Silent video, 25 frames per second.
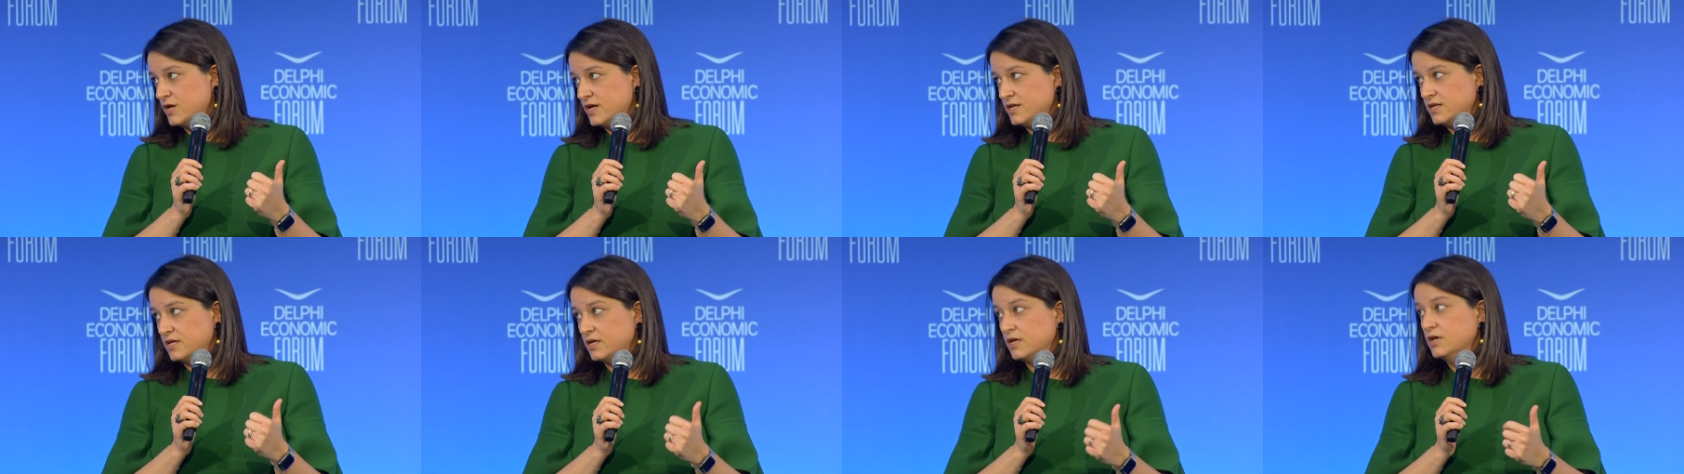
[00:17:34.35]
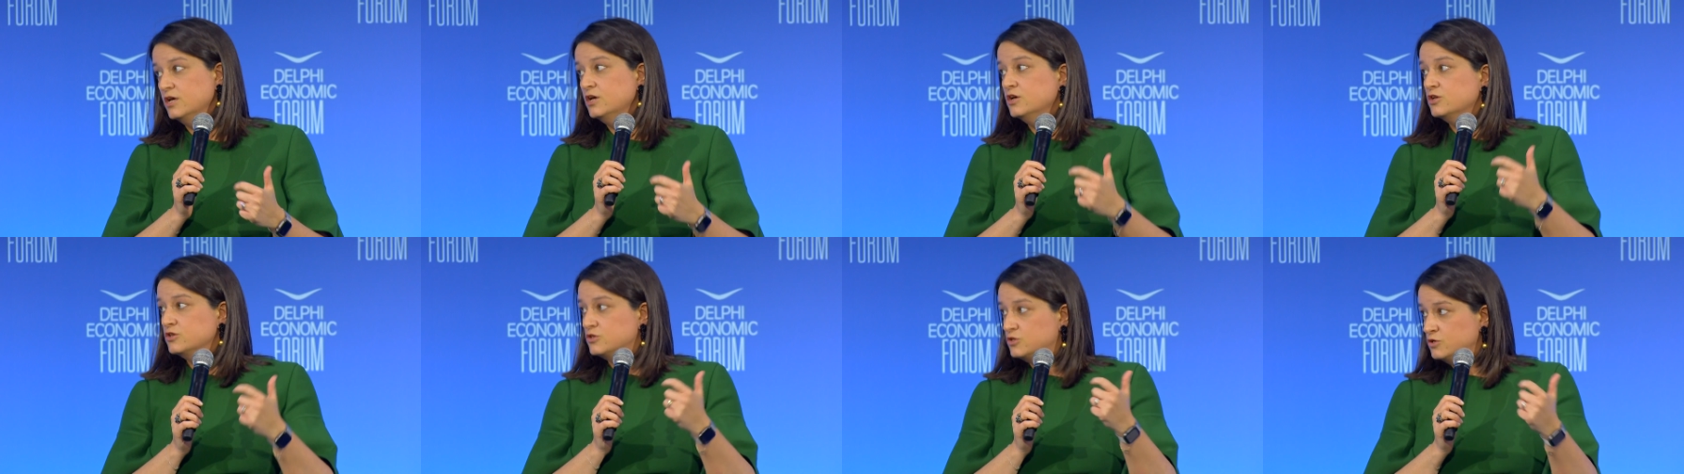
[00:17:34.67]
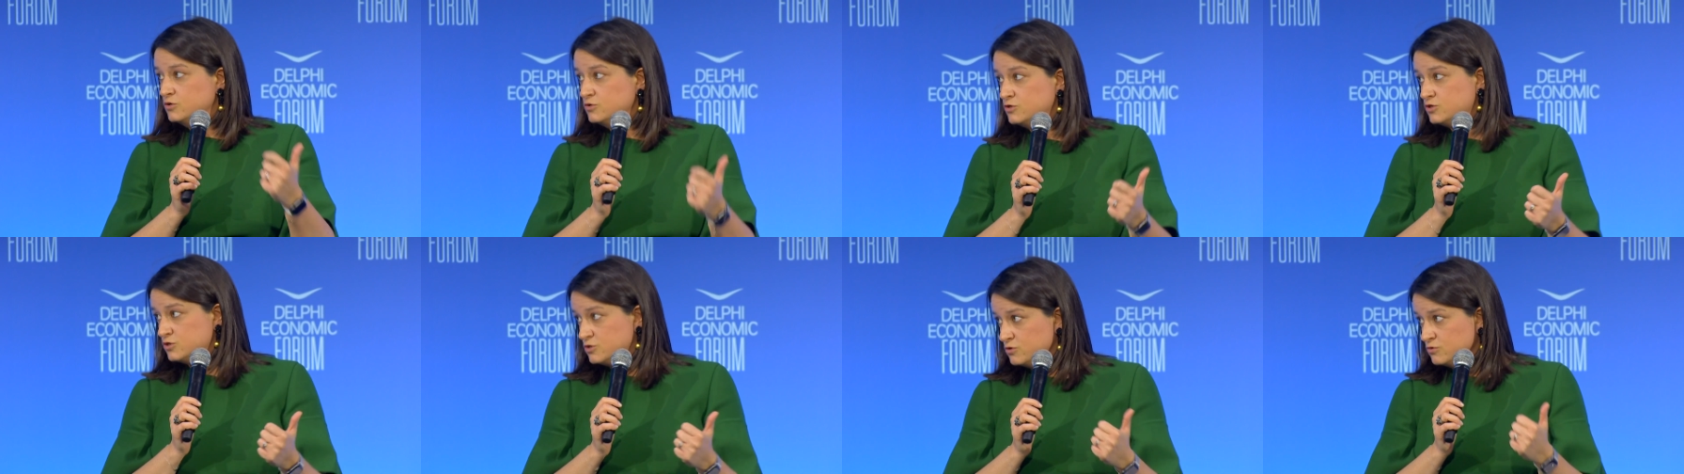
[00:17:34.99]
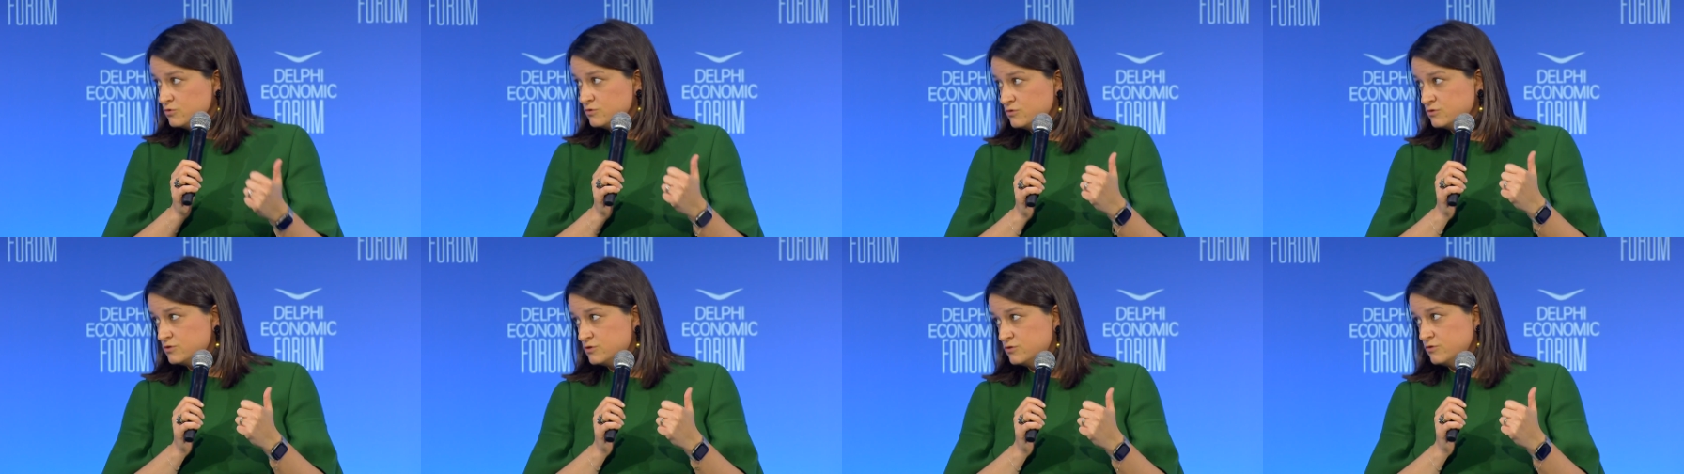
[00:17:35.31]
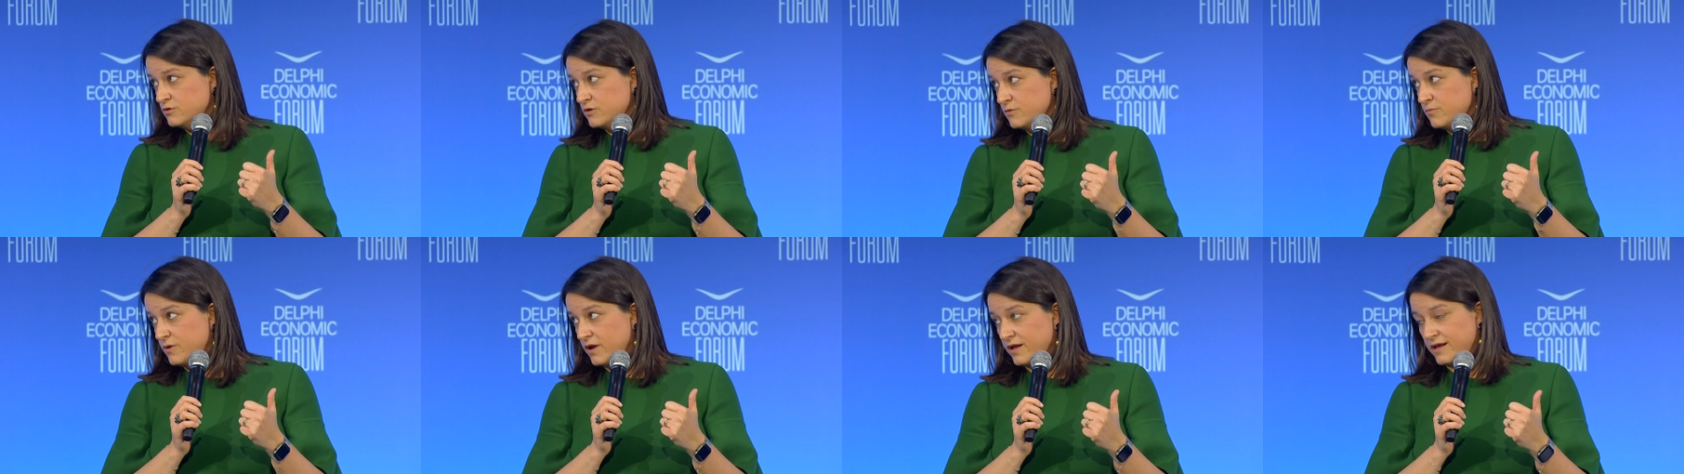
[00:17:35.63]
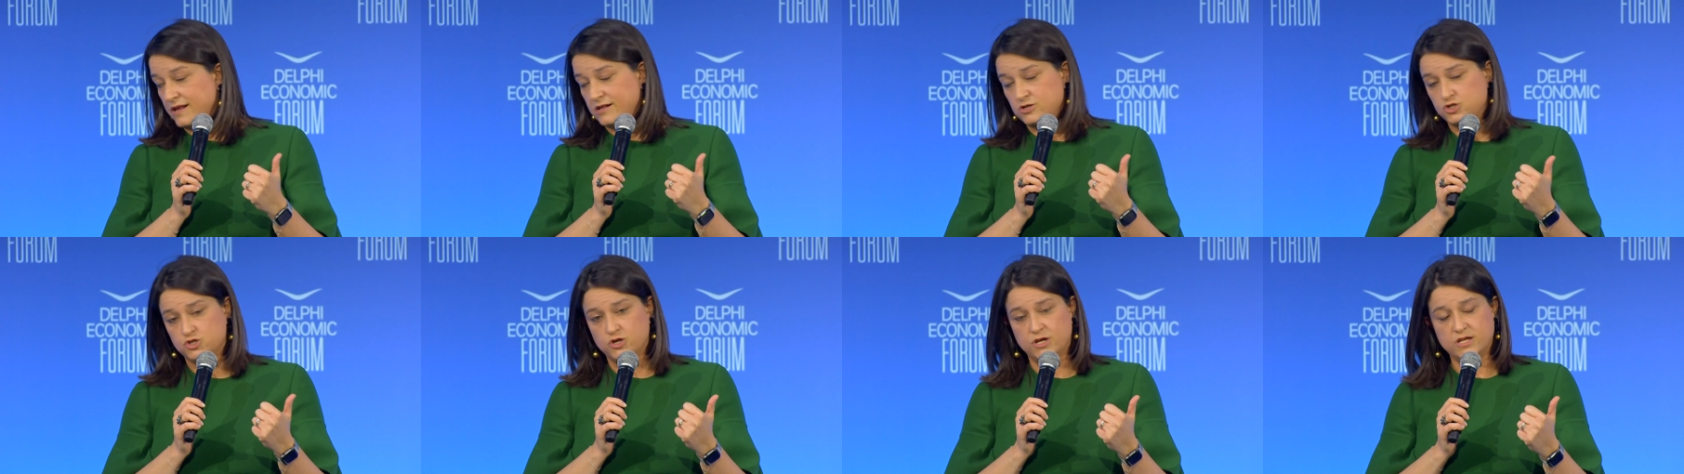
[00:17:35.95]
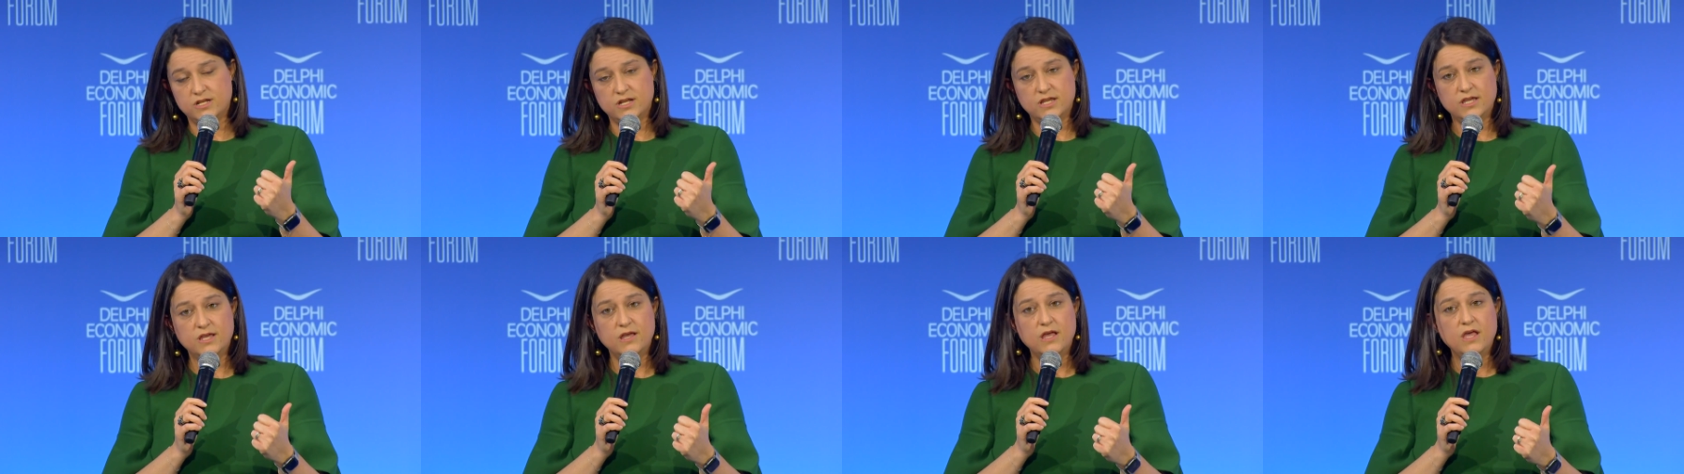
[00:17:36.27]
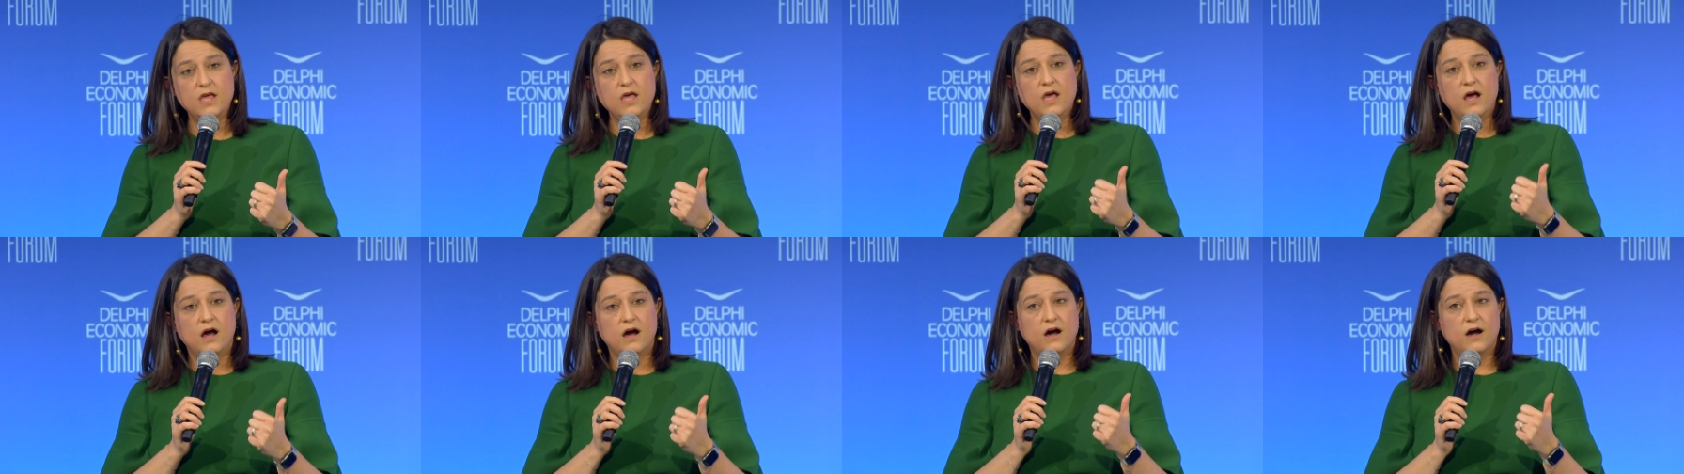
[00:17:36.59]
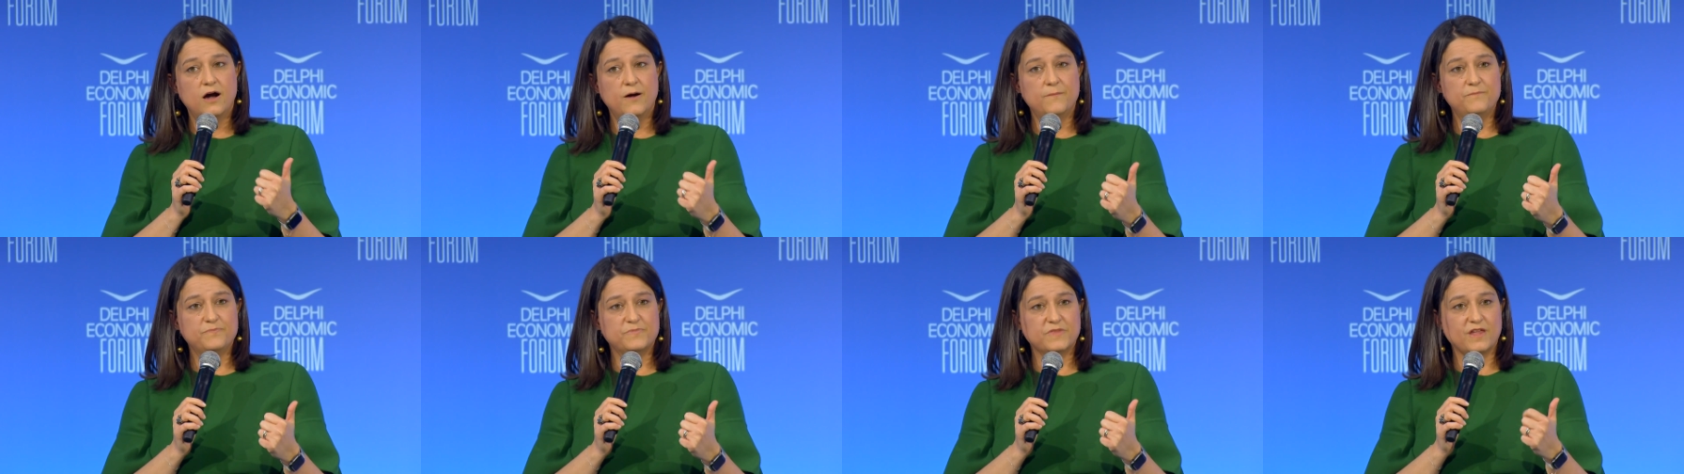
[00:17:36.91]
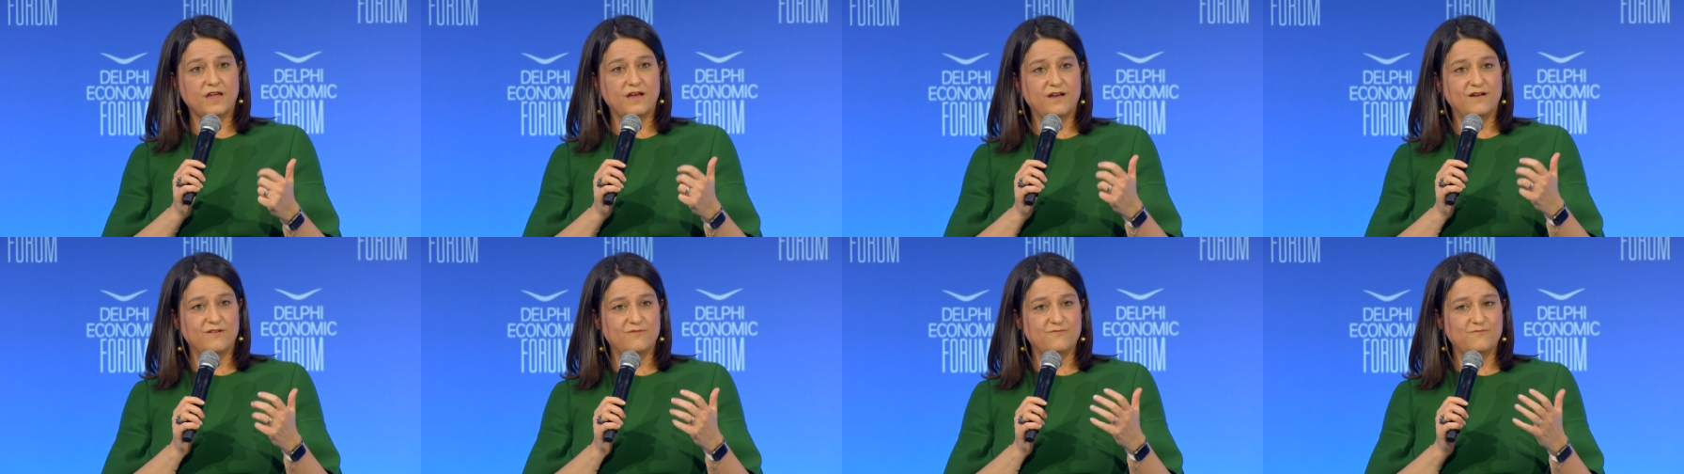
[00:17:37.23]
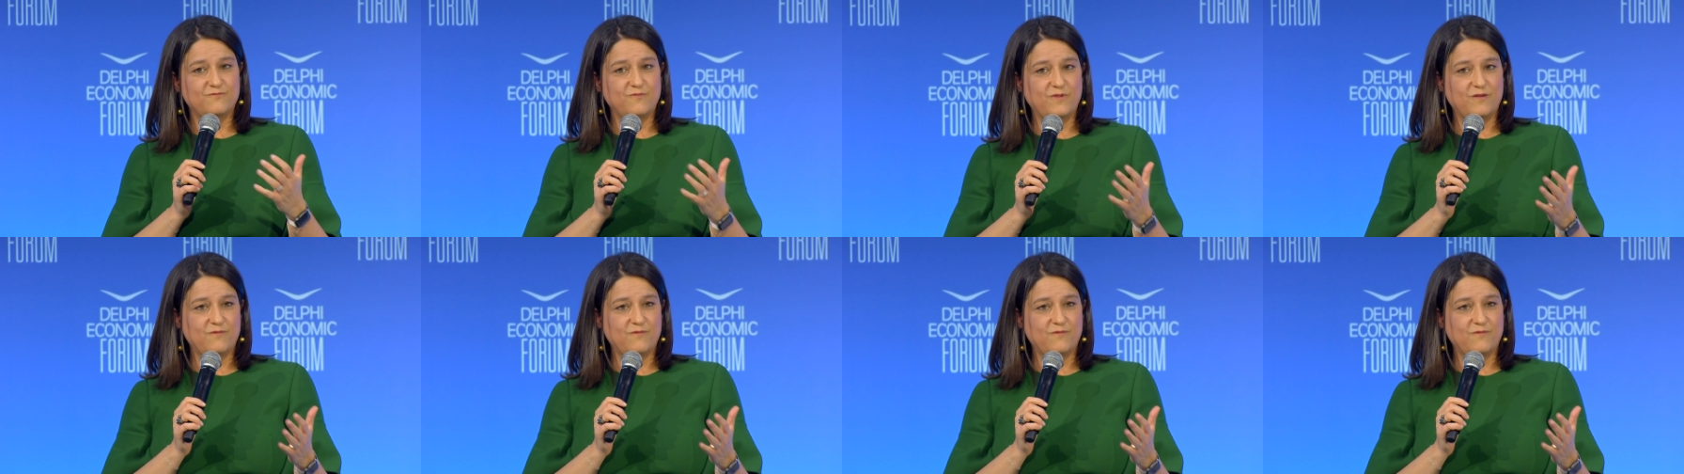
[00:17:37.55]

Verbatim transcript: training to students doing practical training, um, uh,